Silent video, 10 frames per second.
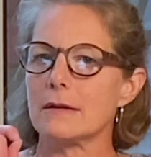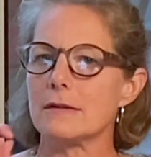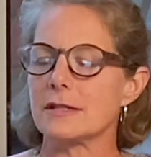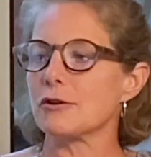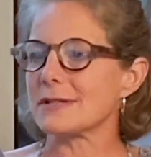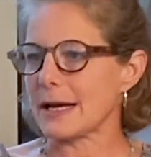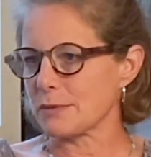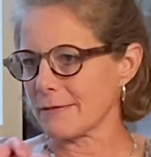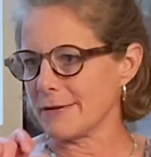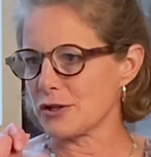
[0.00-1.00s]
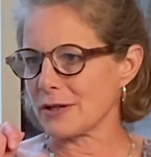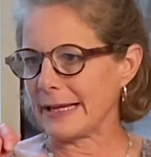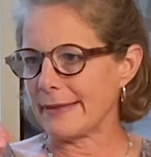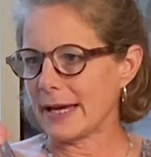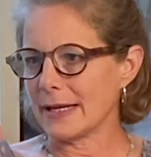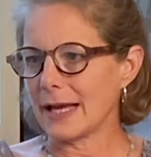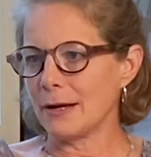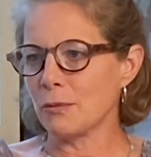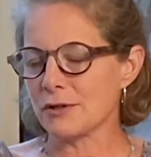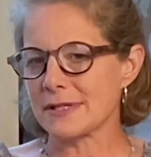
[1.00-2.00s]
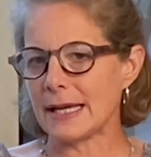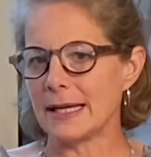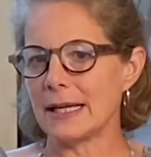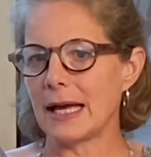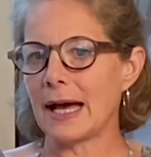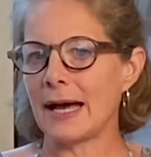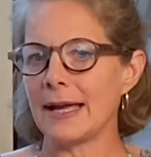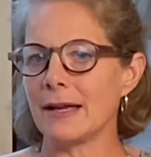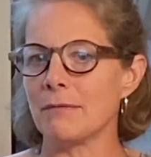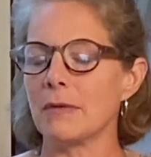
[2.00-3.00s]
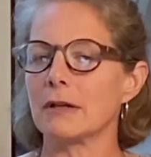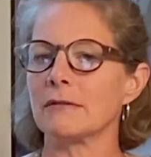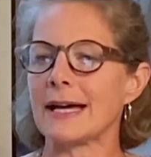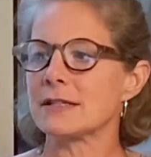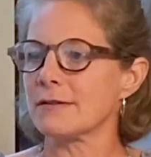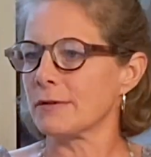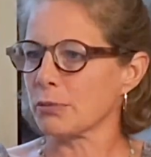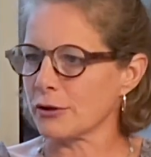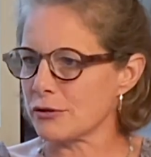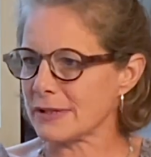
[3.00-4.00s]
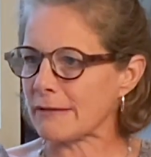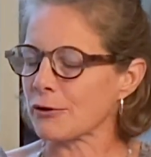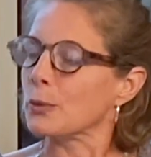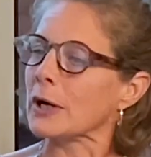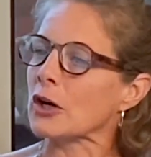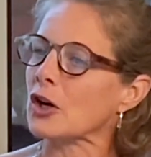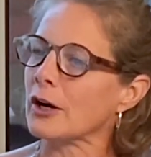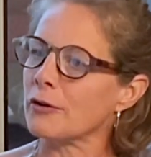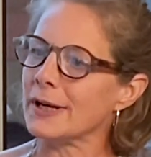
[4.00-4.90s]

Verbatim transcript: serious observation on that. I will say I am lots of employers everywhere are